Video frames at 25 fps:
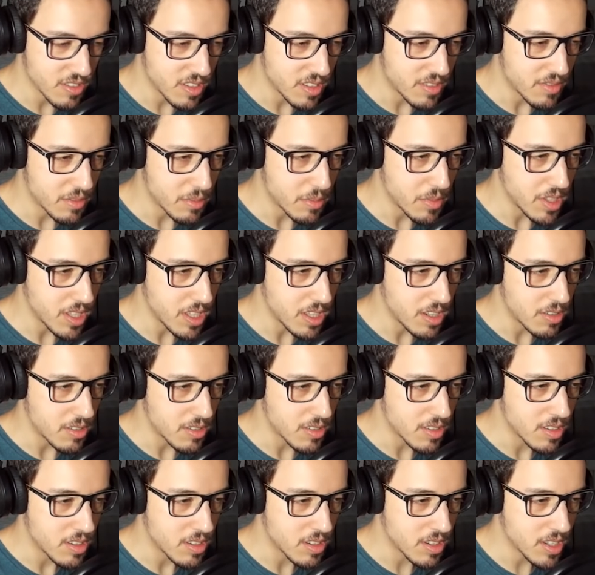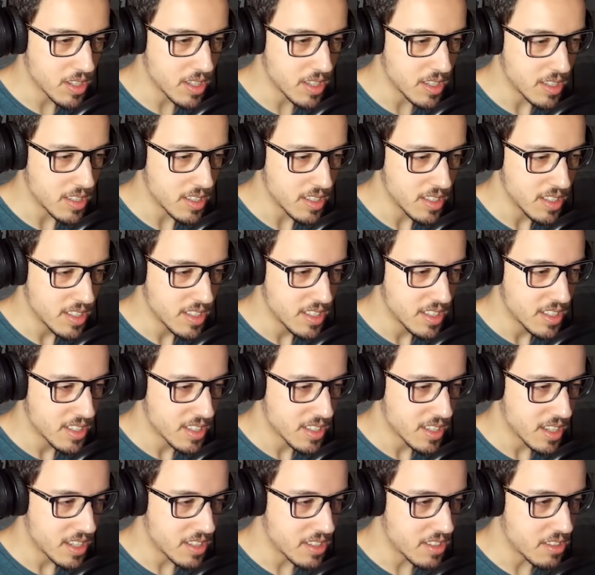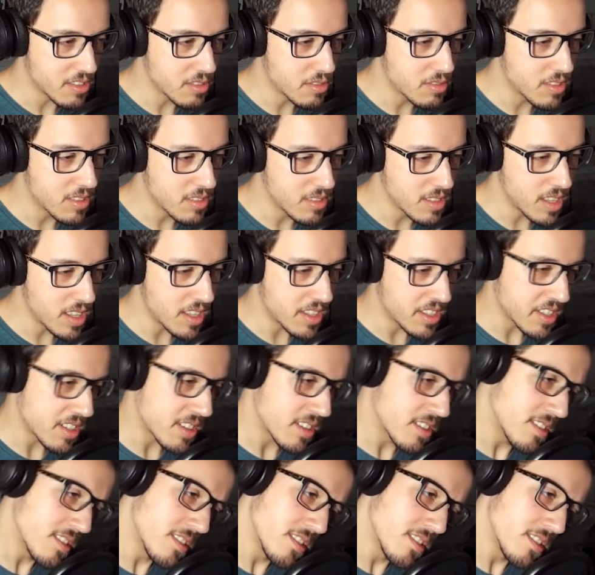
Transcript: leave him alone. Okay. I talk to the dancer.